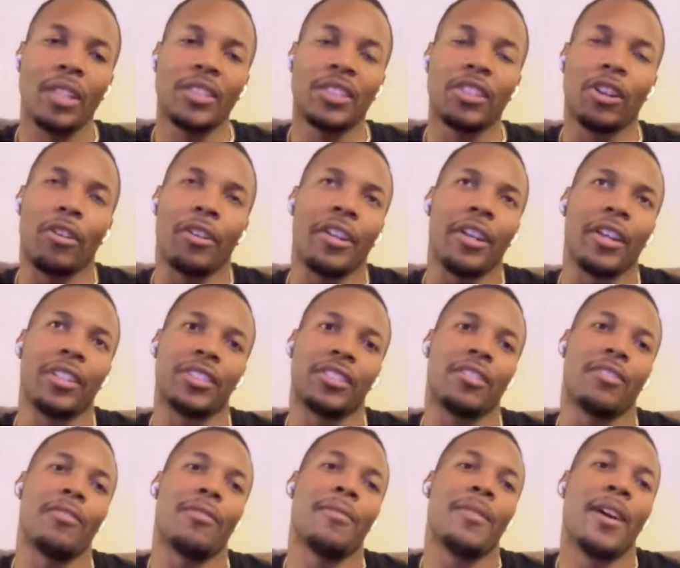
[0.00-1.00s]
So
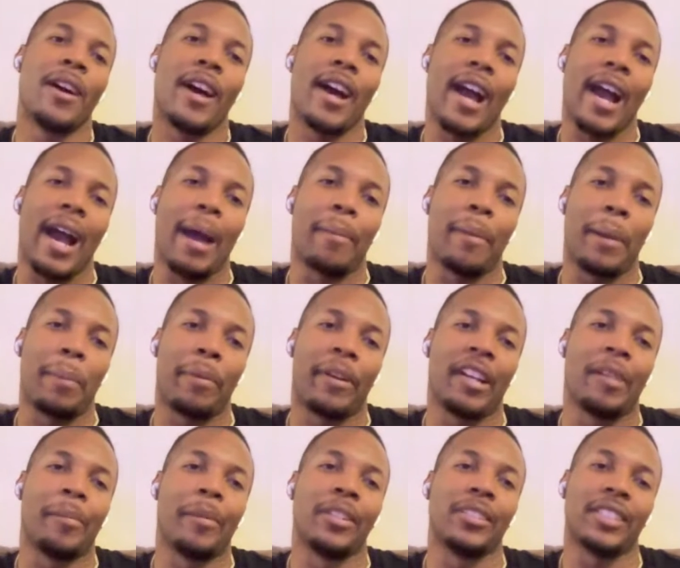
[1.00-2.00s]
so I
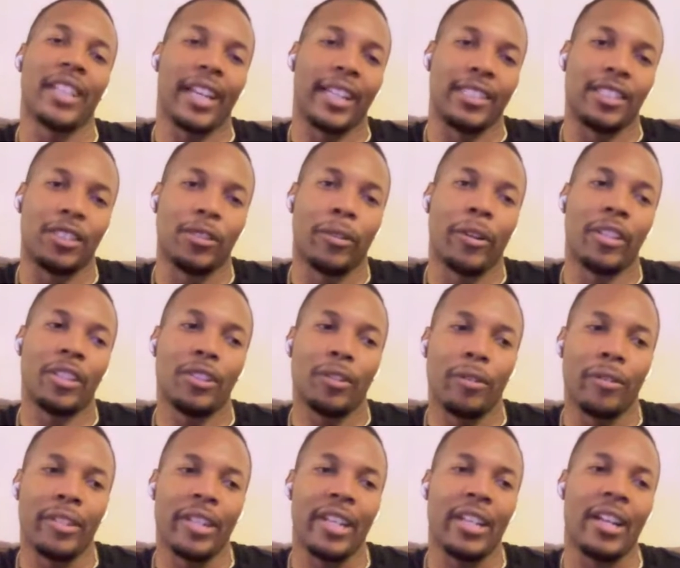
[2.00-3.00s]
pretty much enjoyed
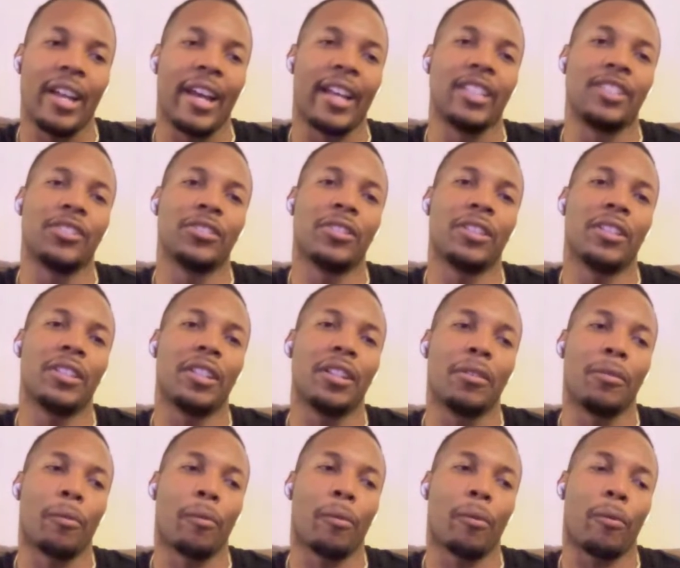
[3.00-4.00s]
doing it. I enjoyed
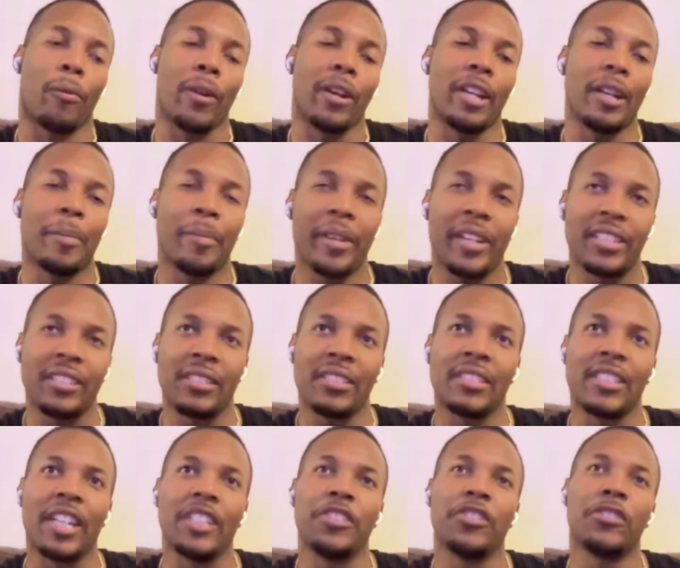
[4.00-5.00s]
running the
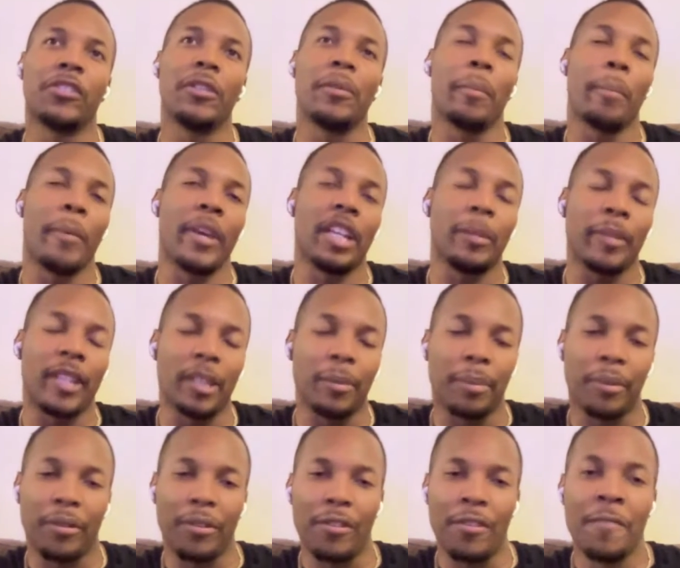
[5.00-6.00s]
business. I enjoyed meeting
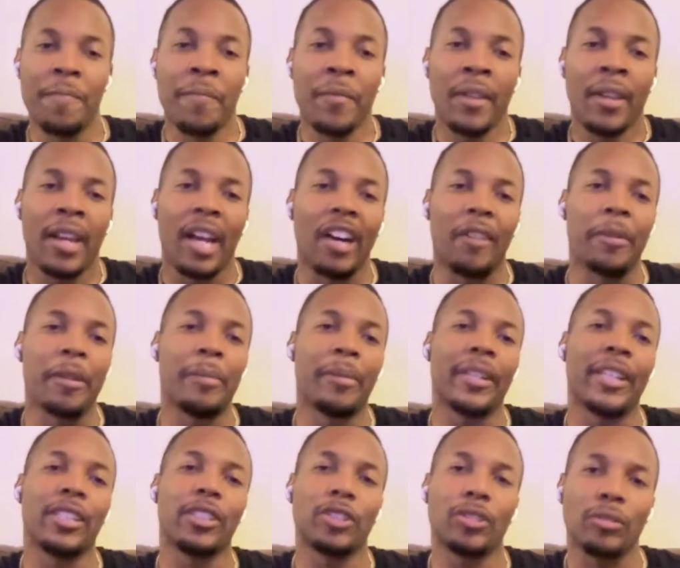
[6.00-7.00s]
people, help
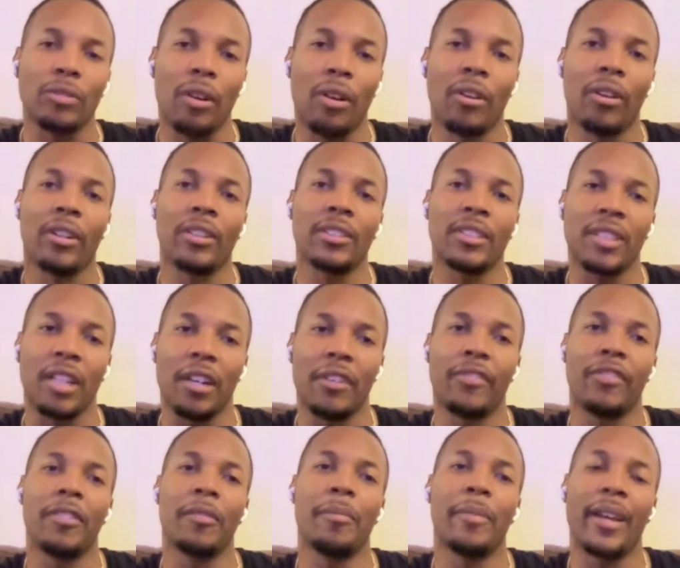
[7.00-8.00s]
people get stronger,
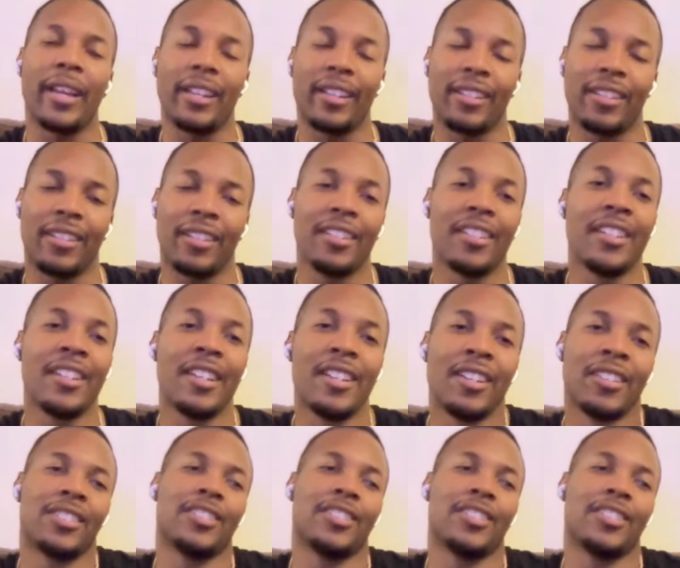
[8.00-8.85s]
tougher, better.